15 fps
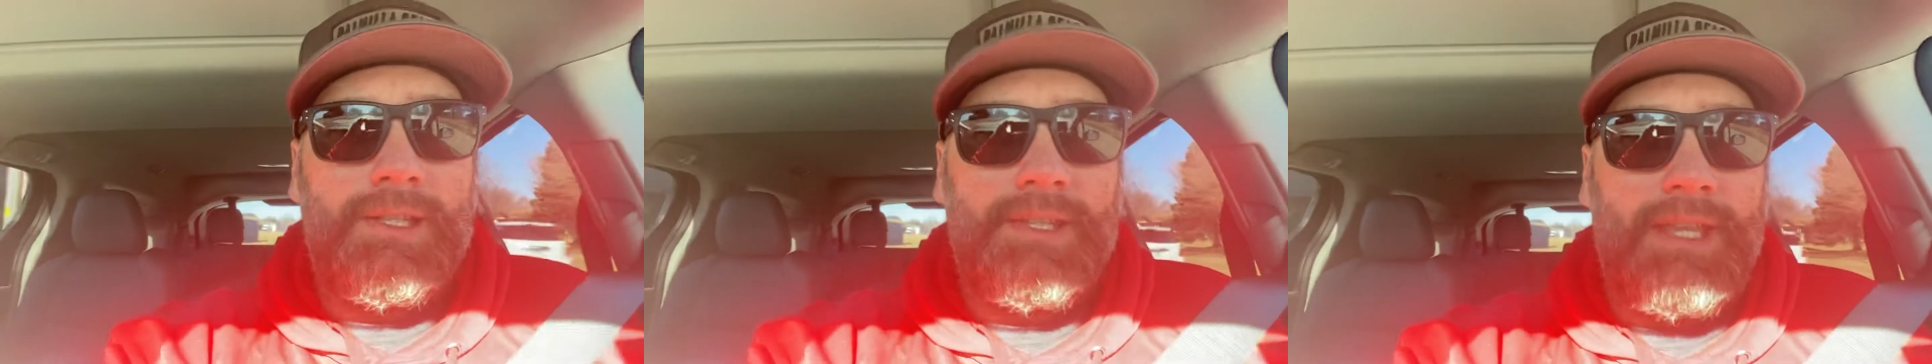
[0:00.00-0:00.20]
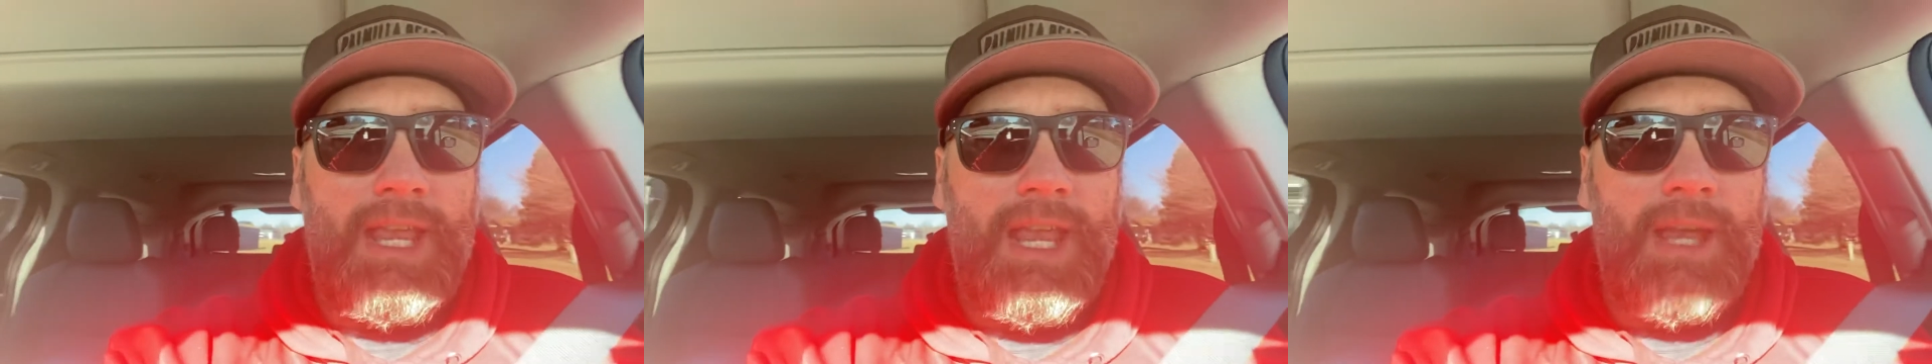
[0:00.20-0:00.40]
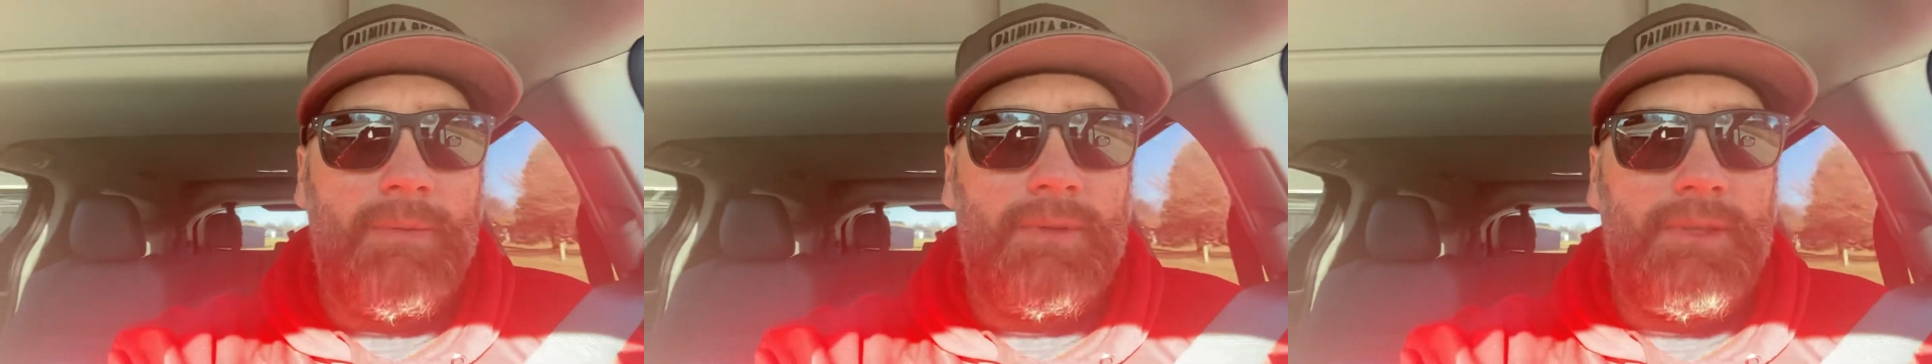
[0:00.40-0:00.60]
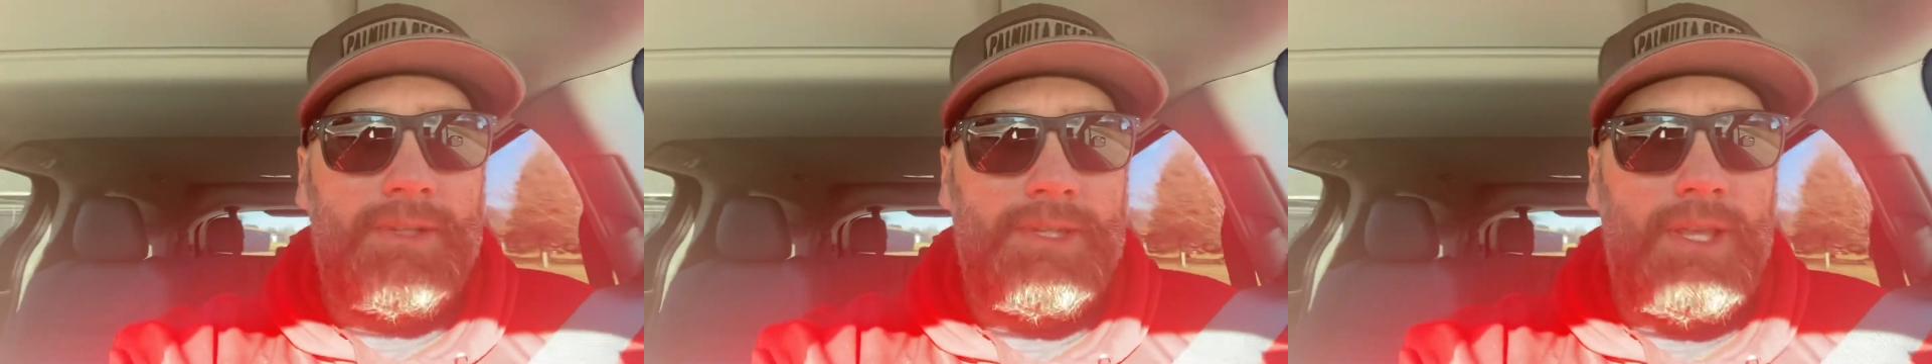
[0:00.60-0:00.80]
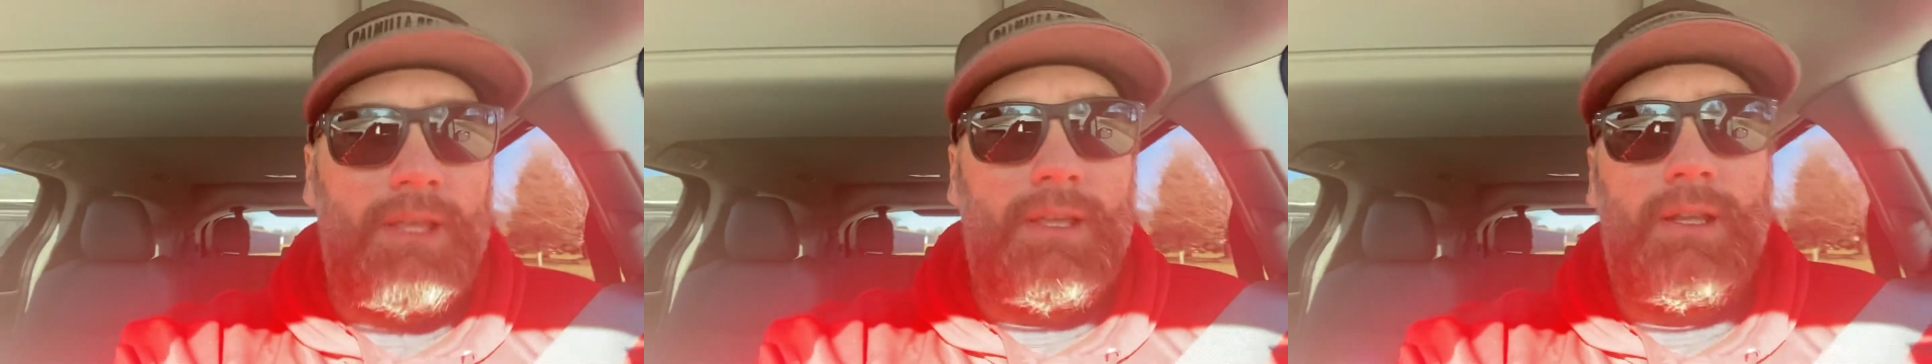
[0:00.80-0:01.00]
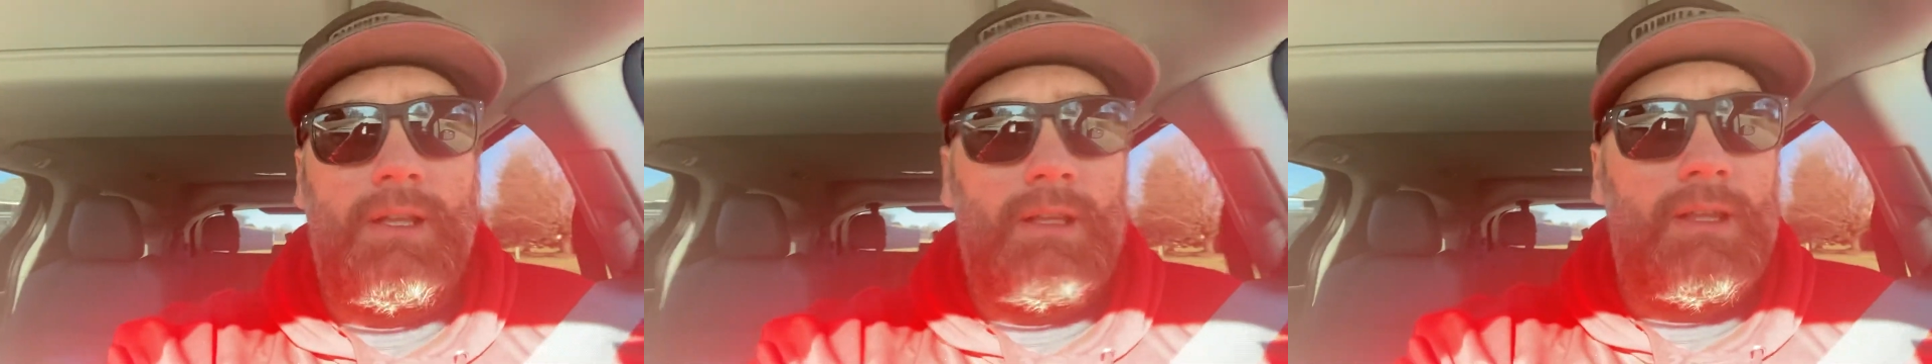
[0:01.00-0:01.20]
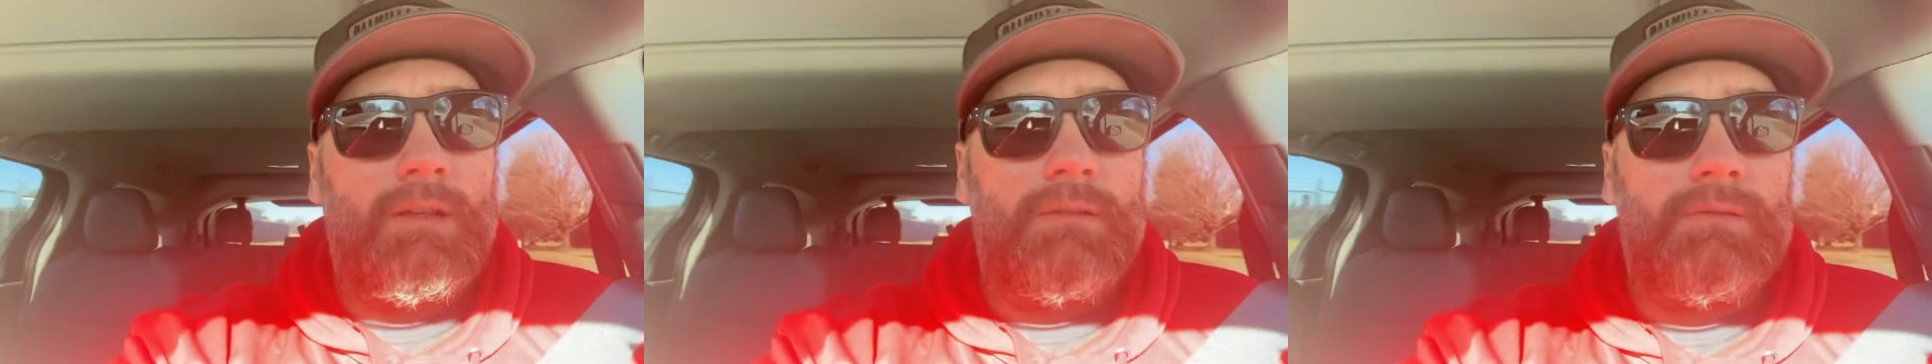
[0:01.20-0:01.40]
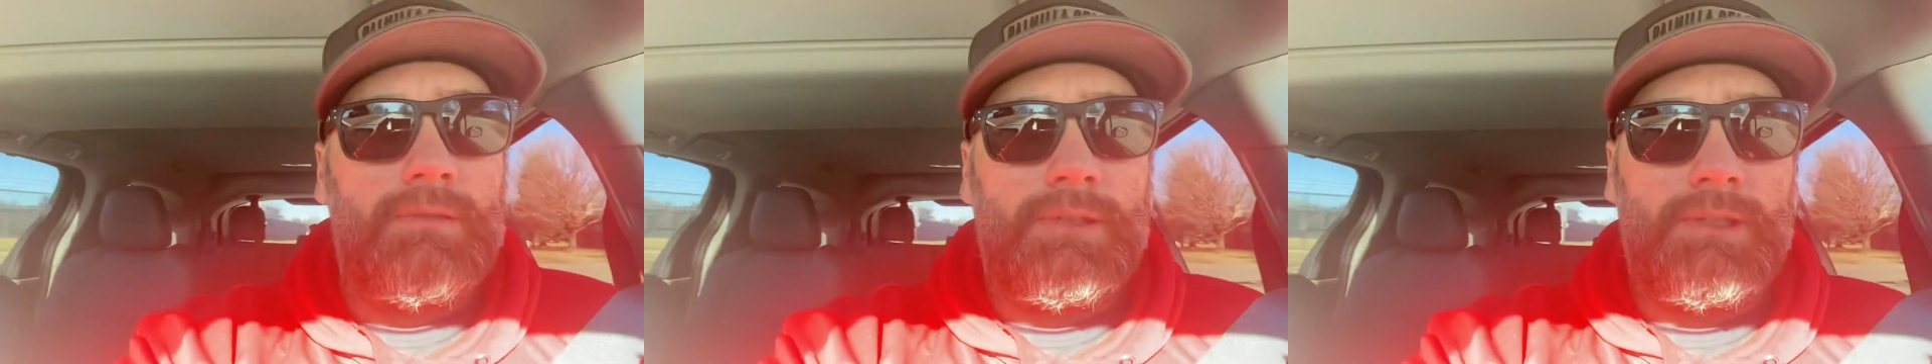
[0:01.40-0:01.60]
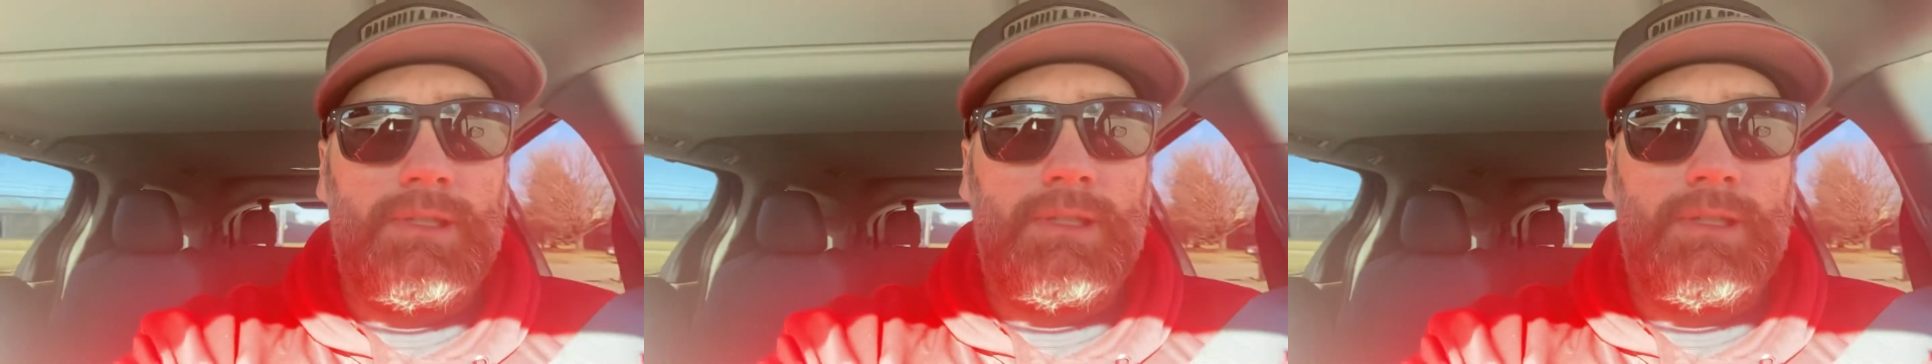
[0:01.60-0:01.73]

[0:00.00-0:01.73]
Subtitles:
scam or they're selling clones.